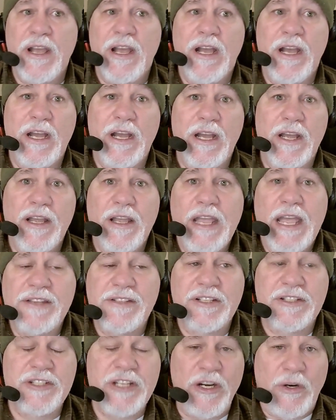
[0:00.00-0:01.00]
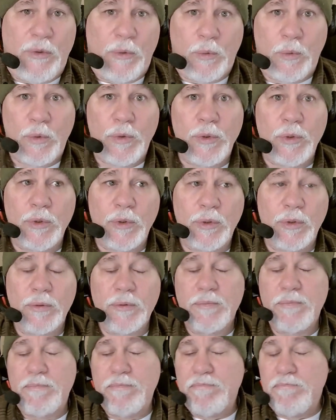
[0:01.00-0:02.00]
As a general
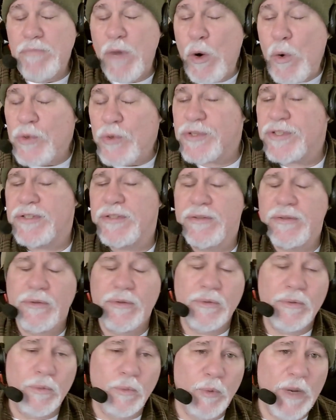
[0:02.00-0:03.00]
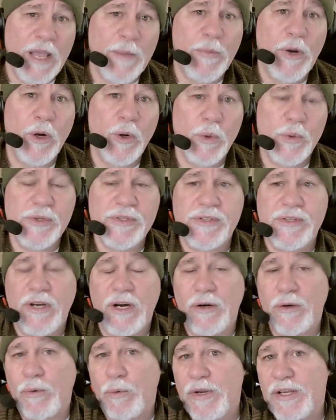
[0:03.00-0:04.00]
rule, most web hosts
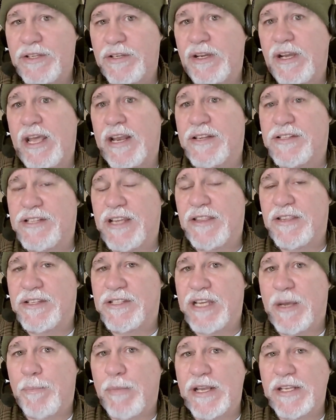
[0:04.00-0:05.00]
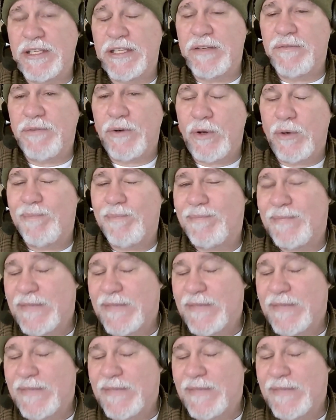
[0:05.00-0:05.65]
are going to kind of set this up by default.